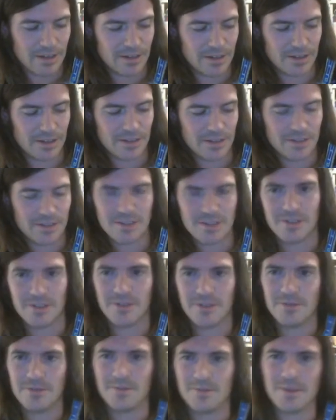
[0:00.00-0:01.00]
so
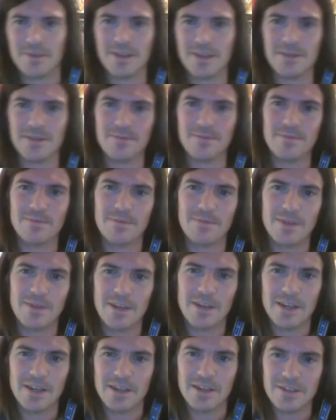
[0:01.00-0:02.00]
yeah,
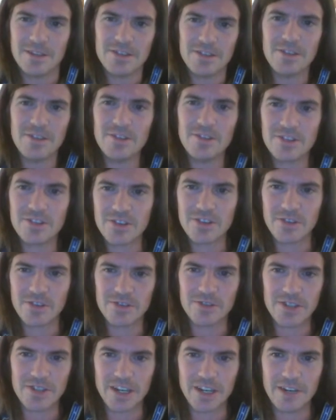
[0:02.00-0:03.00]
it's a nice card to
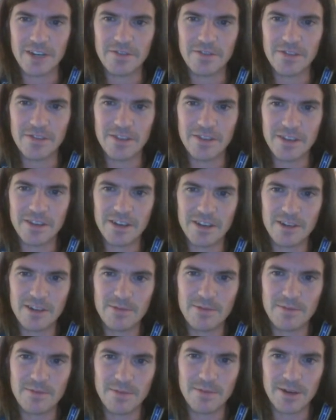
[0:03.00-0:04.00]
have in there.
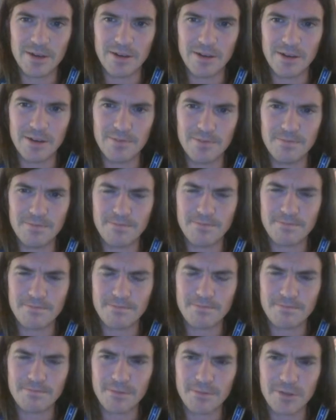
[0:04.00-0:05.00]
Um,
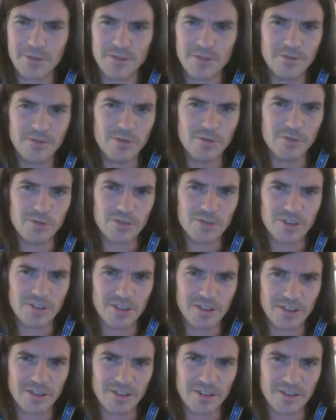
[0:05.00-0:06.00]

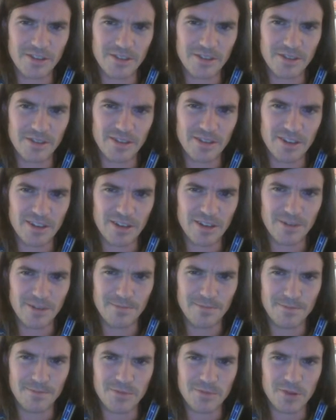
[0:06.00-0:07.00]
Unfortunately,
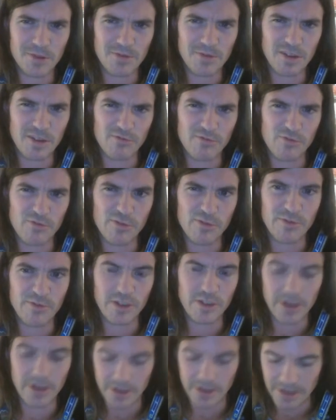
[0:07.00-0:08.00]
don't have room for her
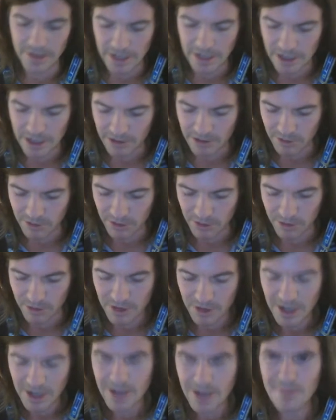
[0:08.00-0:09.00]
now, although
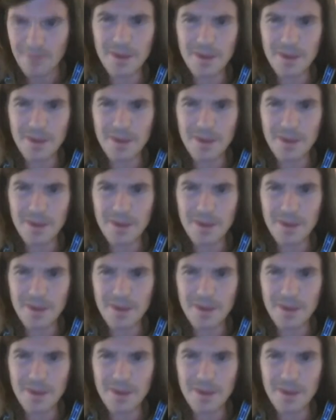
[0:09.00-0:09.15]
maybe